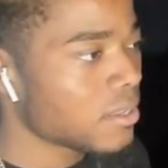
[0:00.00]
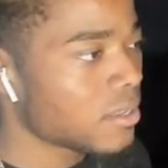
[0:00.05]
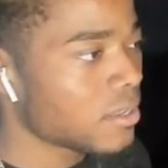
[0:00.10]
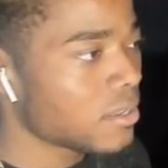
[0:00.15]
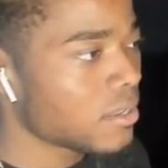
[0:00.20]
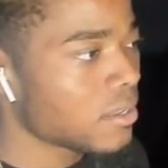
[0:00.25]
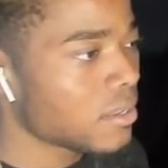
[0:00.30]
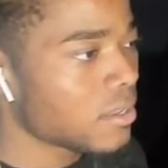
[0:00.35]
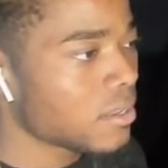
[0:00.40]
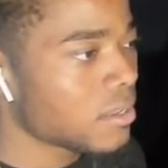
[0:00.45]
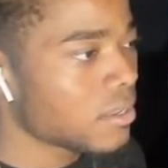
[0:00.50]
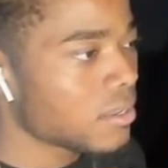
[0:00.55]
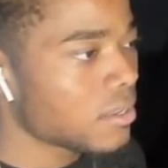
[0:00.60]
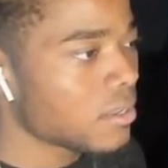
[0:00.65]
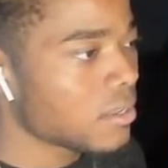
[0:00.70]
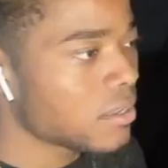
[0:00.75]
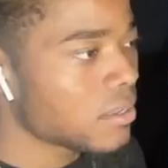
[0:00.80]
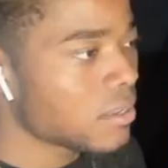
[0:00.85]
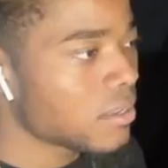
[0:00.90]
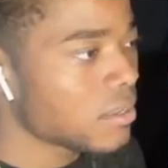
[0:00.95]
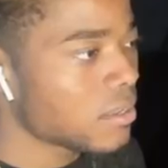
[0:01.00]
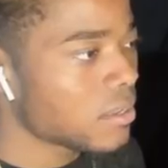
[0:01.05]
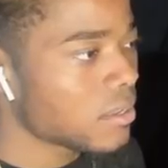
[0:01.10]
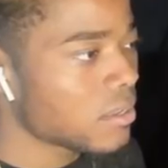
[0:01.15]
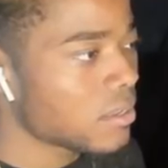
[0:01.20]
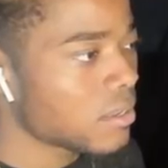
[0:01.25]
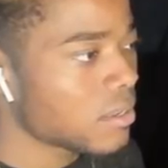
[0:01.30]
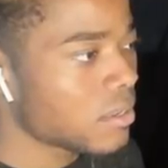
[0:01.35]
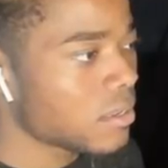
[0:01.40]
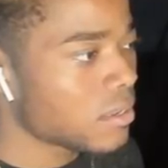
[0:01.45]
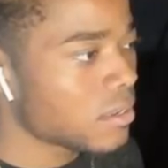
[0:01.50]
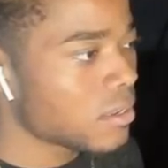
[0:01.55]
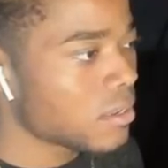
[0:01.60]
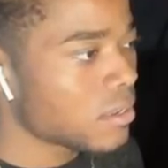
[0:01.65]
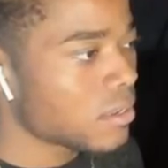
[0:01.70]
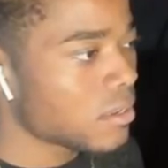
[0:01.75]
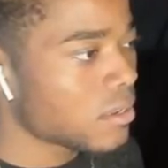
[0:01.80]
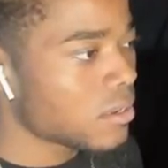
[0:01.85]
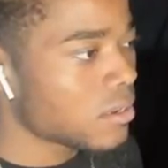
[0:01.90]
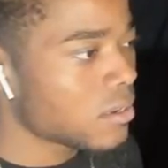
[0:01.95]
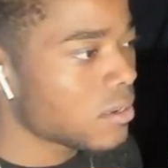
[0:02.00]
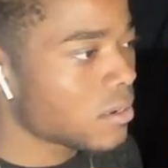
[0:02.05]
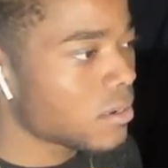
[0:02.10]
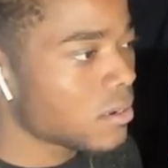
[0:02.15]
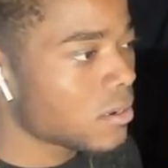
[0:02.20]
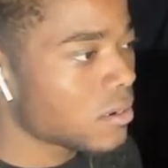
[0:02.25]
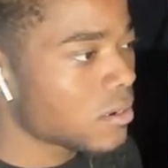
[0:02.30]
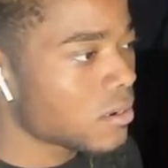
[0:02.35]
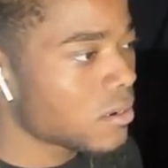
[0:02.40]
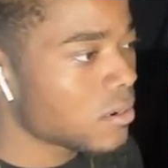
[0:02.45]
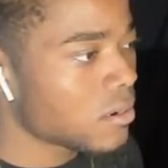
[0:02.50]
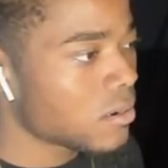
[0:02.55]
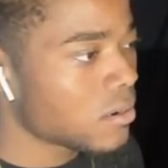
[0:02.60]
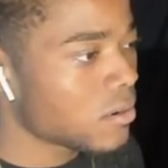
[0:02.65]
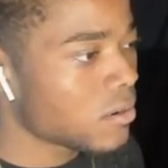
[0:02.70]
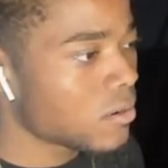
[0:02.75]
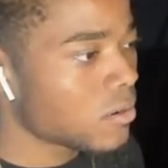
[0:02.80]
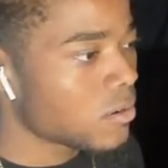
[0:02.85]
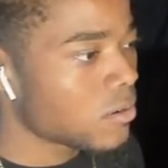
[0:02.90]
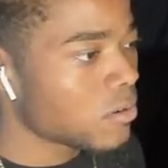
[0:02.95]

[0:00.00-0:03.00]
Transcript: No one is speaking in this clip.